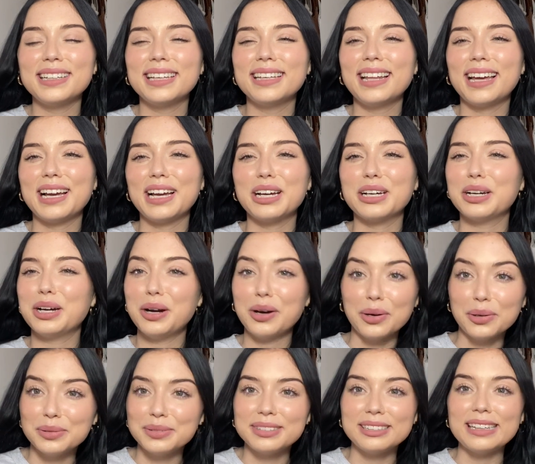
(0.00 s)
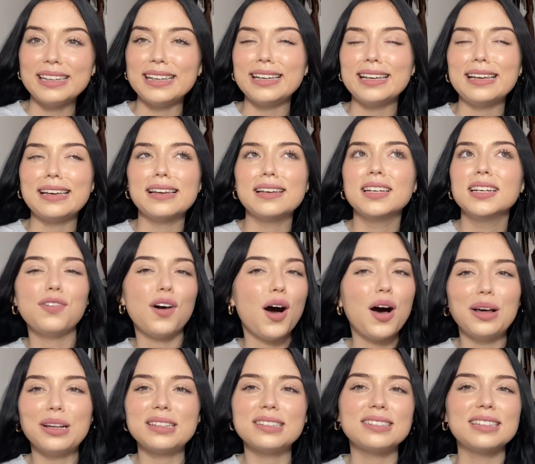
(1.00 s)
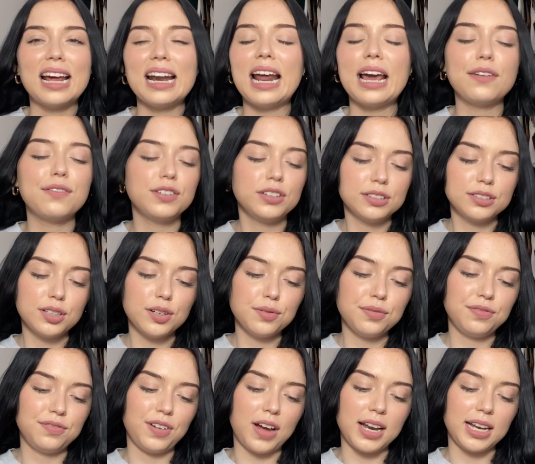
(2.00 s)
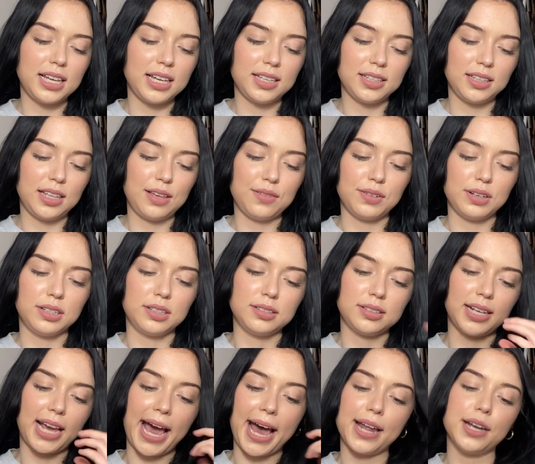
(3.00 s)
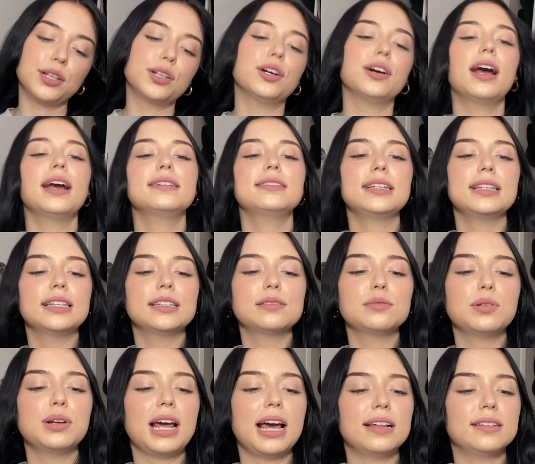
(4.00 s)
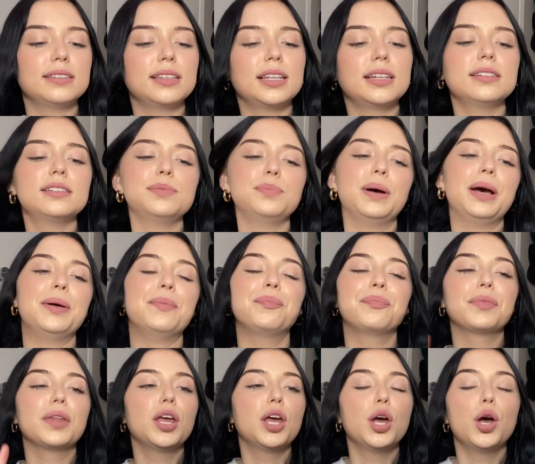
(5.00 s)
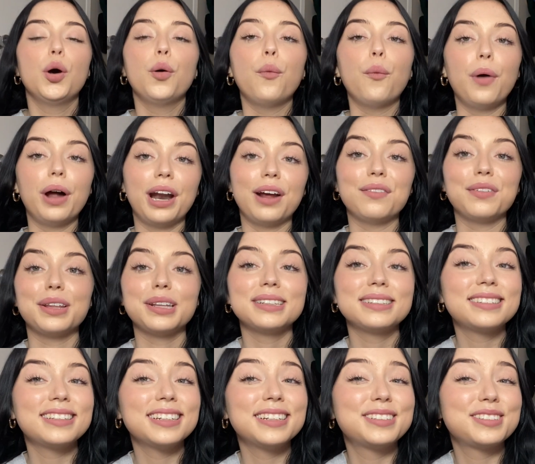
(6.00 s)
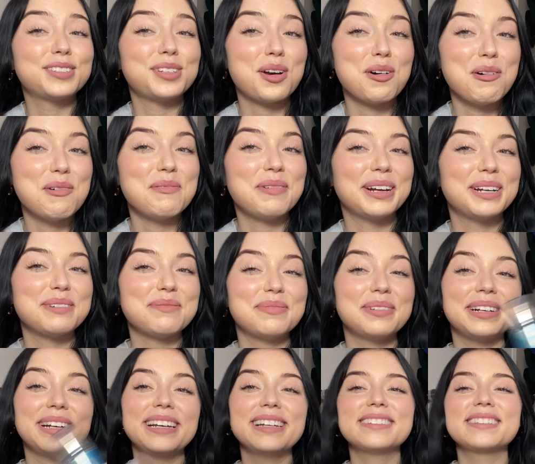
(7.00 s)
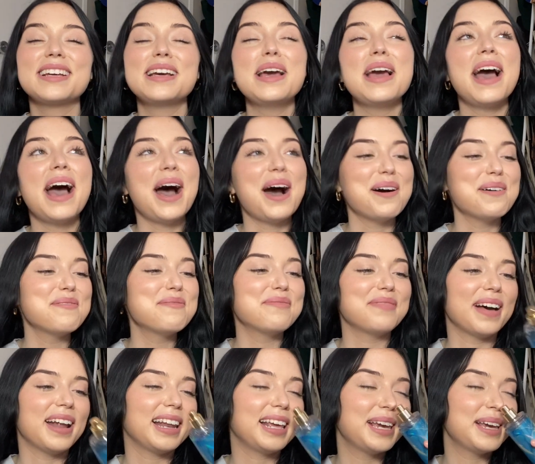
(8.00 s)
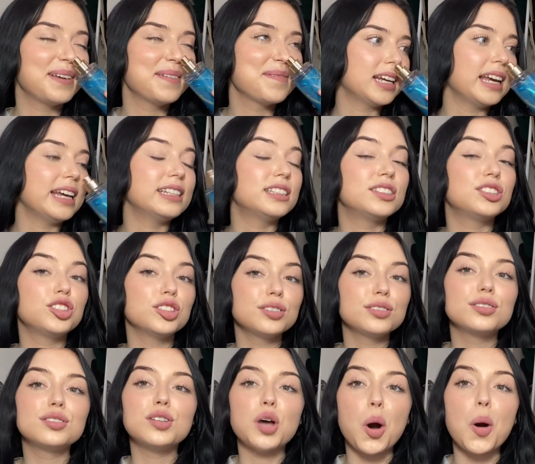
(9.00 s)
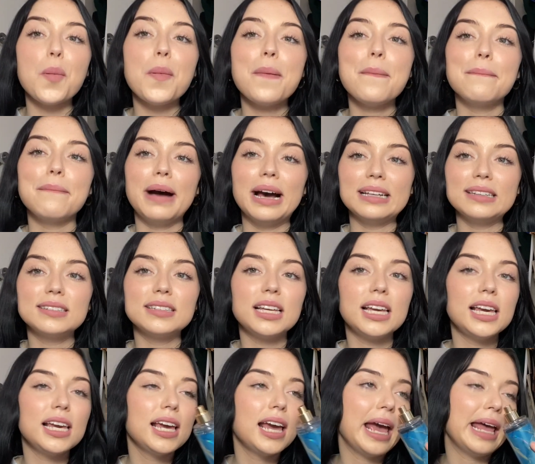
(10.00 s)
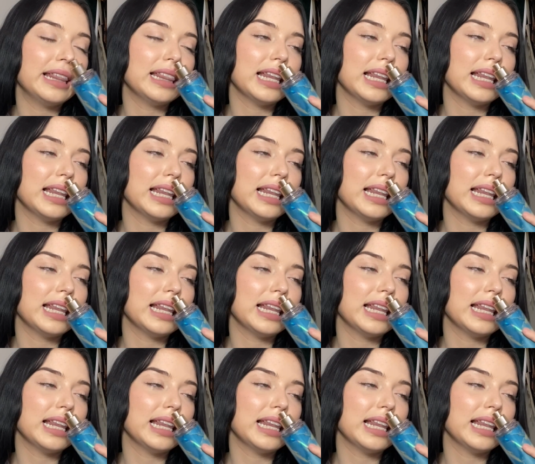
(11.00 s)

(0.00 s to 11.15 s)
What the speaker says: like a cozy fall scent. I feel so funny even categorizing this one as this, but whatever. This is Saltwater Breeze. How funny. It's just so musky and